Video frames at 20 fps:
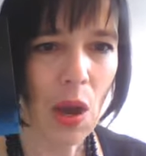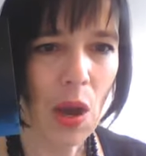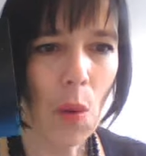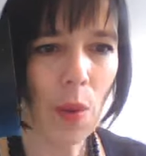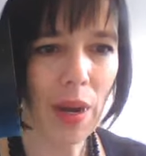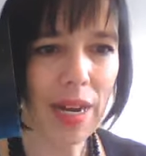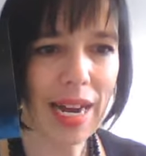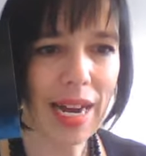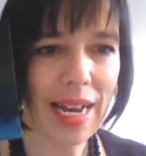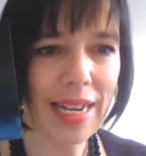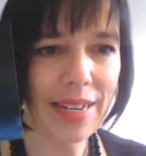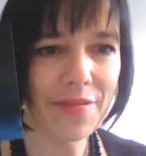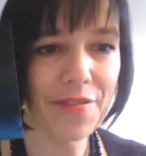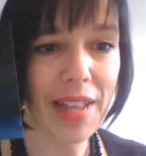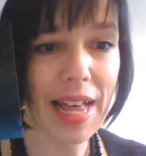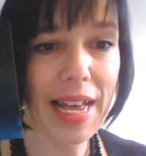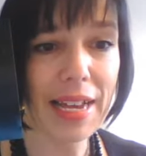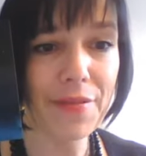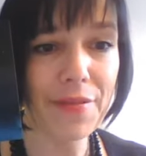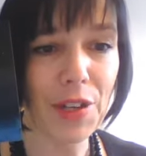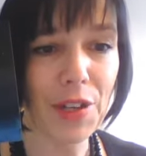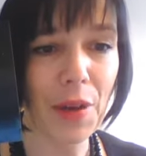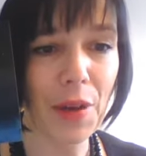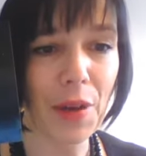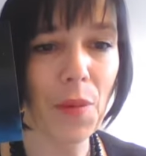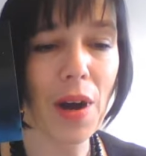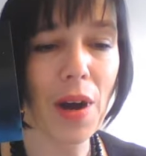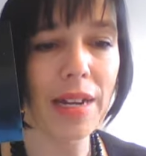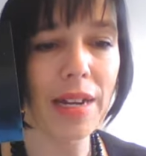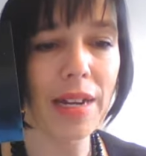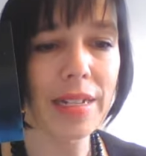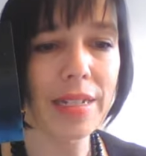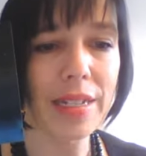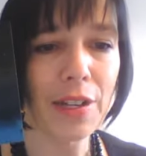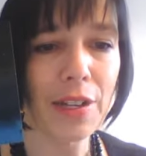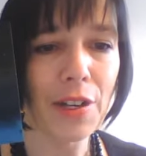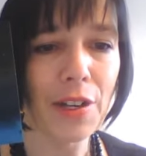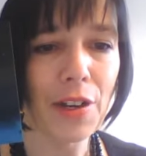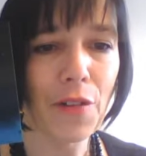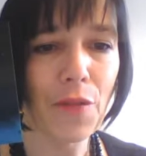What kind of life do I want
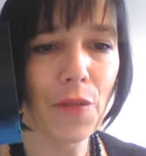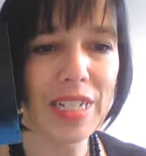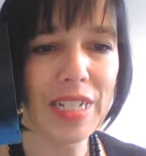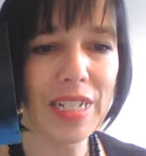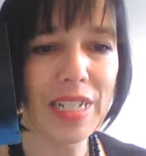for